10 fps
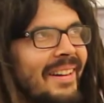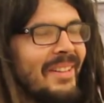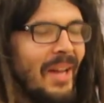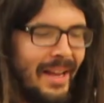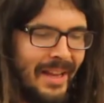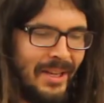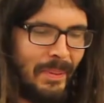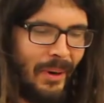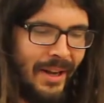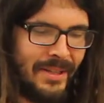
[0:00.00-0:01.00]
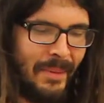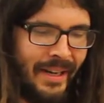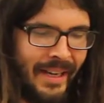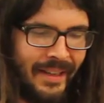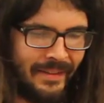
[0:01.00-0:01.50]
La Esperanza
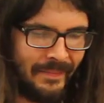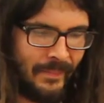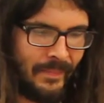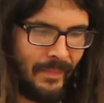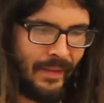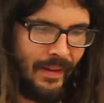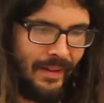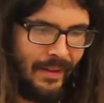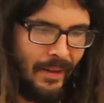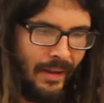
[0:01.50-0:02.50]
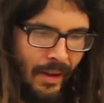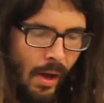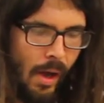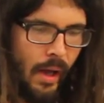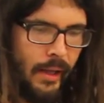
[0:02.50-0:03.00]
market
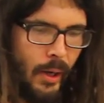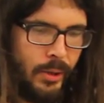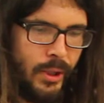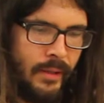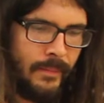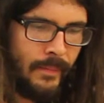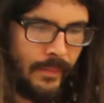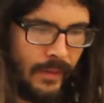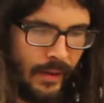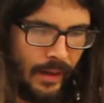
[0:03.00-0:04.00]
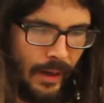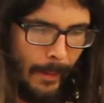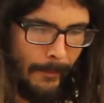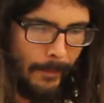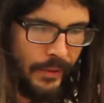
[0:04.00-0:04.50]
on Ocean.
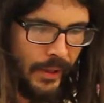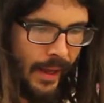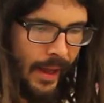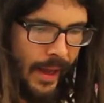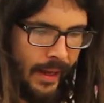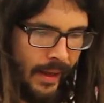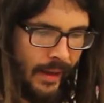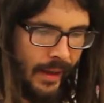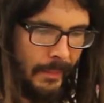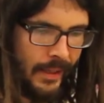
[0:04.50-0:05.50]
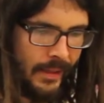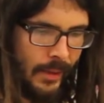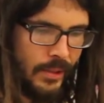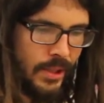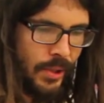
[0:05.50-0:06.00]
But the guy, he
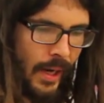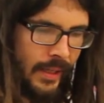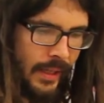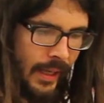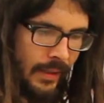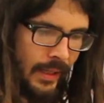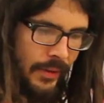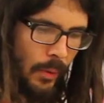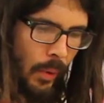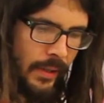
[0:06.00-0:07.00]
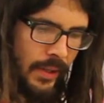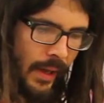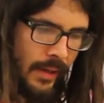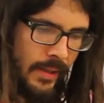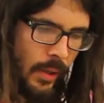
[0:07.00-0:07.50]
was just trying to get the work
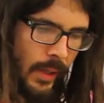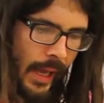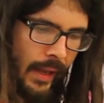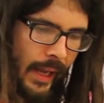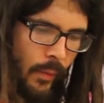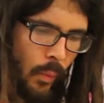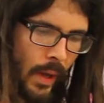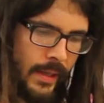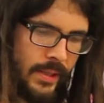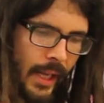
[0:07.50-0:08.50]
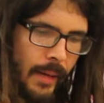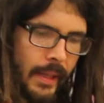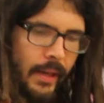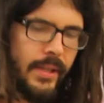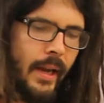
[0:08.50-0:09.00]
done, so he had like 1
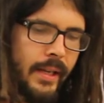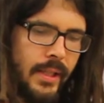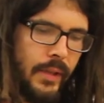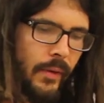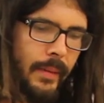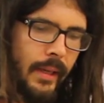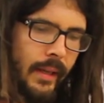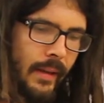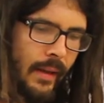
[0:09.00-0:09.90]
centimeter slices for me.